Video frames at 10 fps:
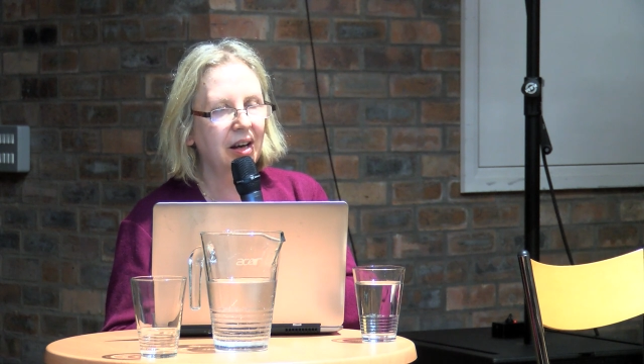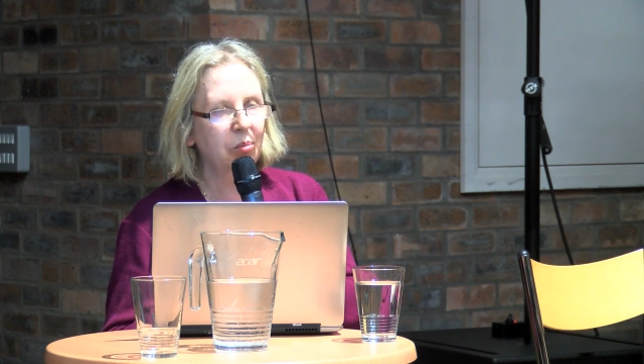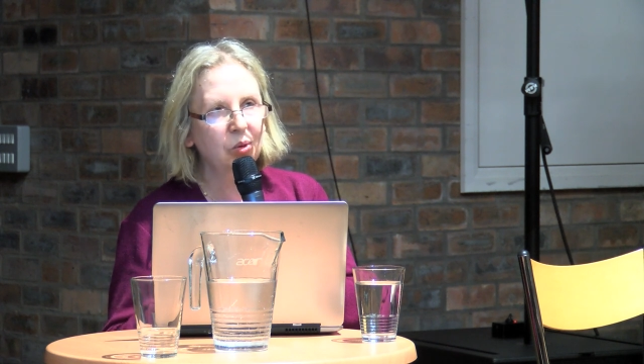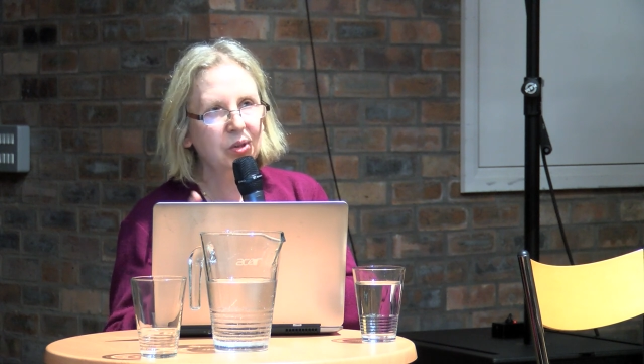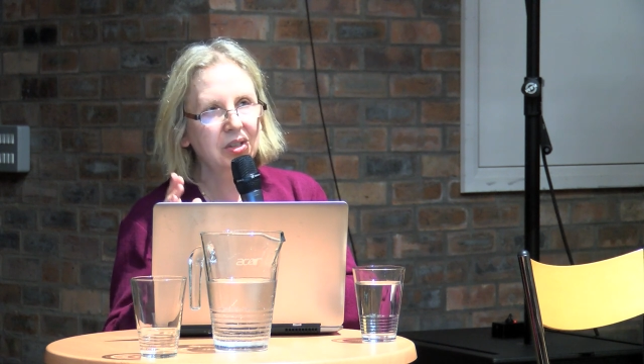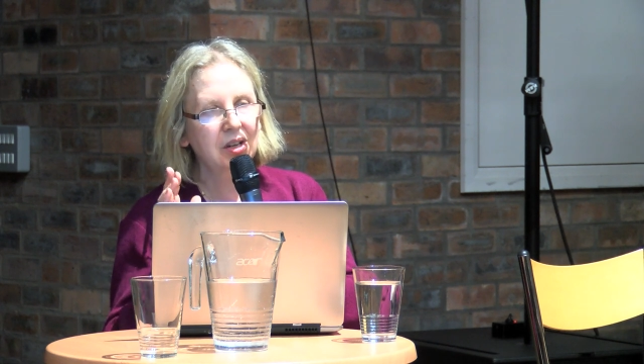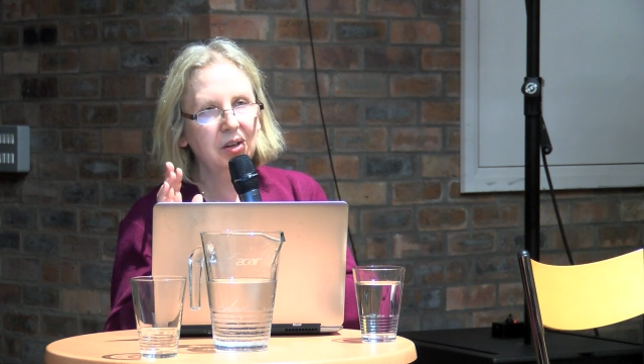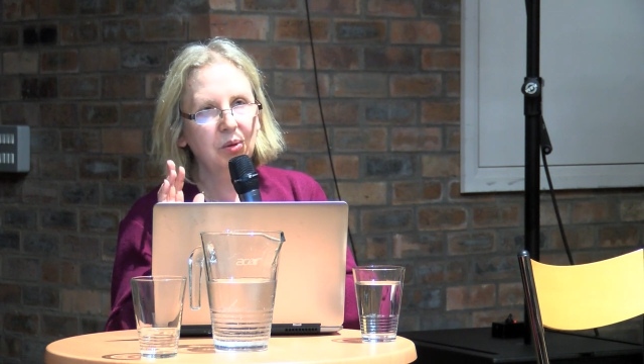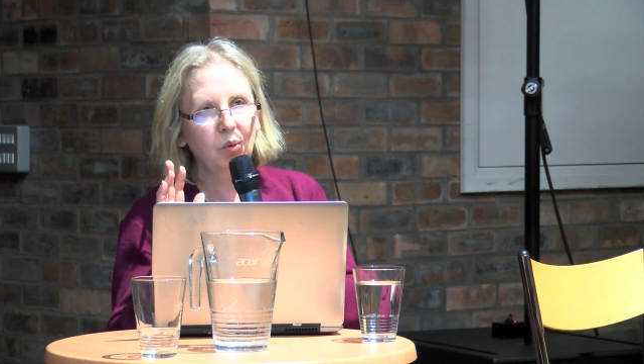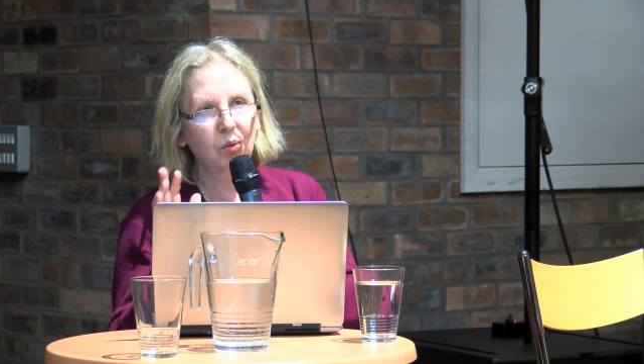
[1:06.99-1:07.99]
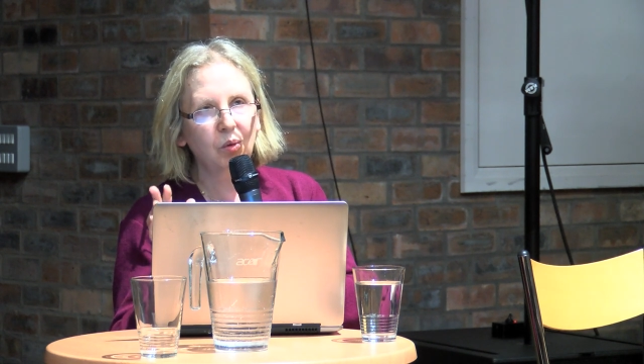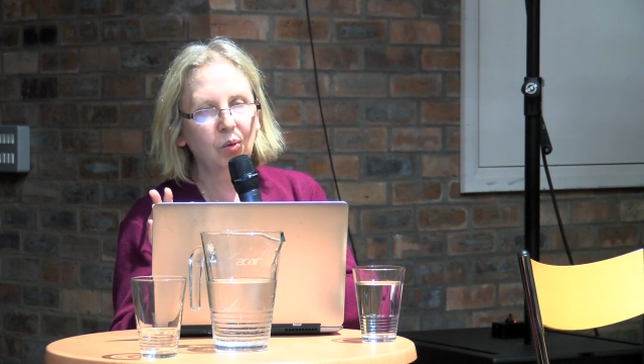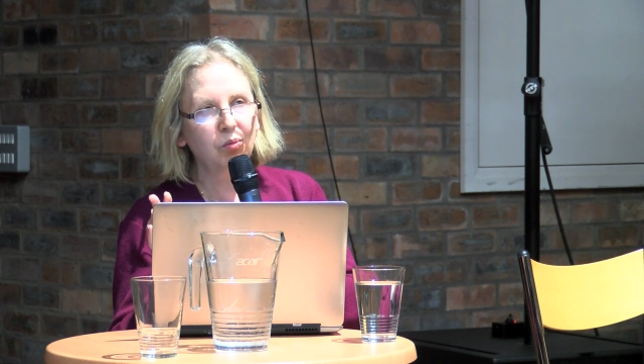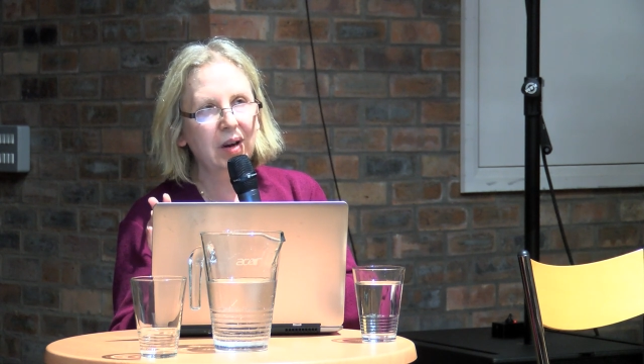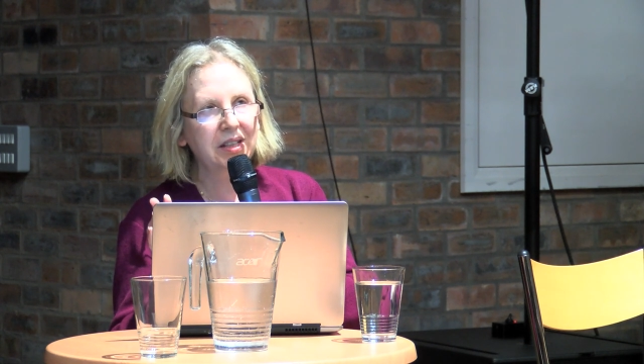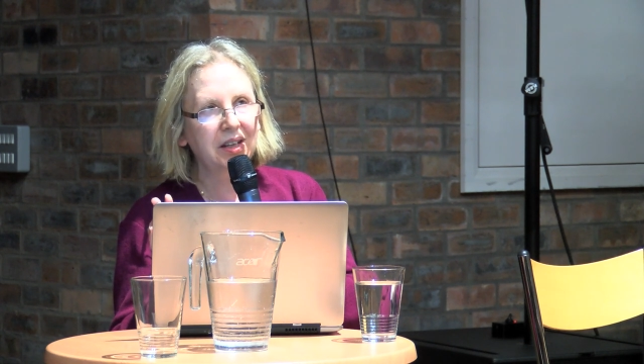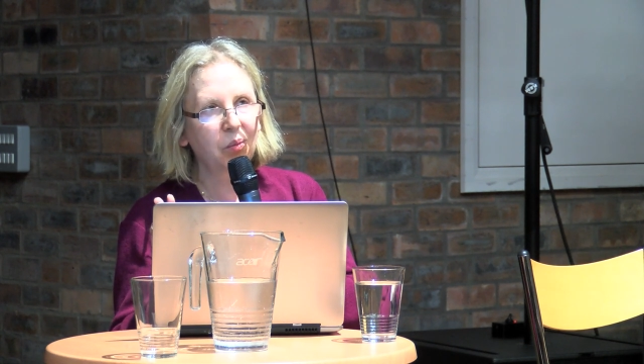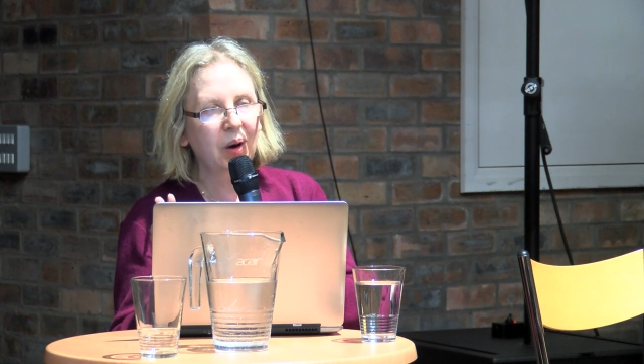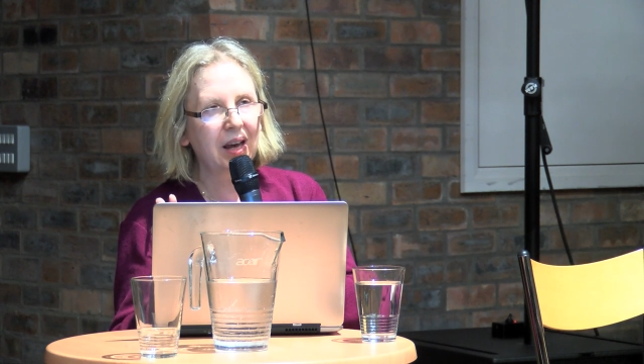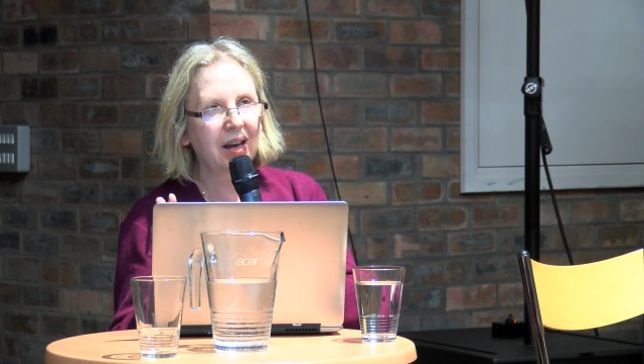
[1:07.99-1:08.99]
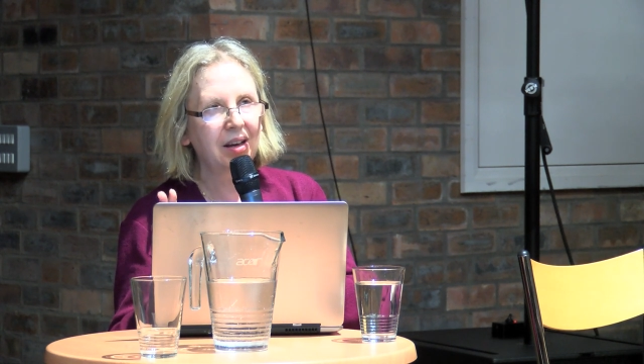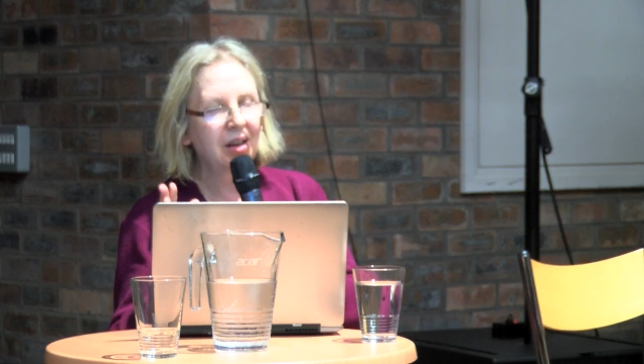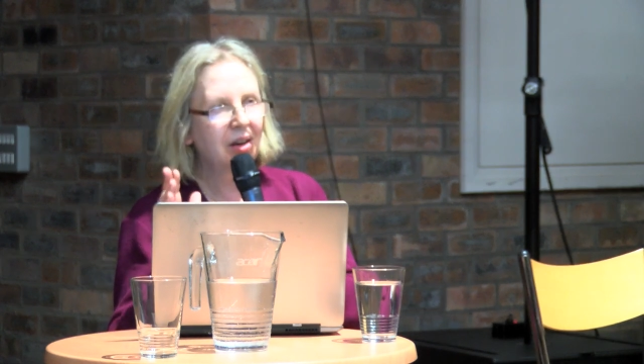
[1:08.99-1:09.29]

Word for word: I'm also already aware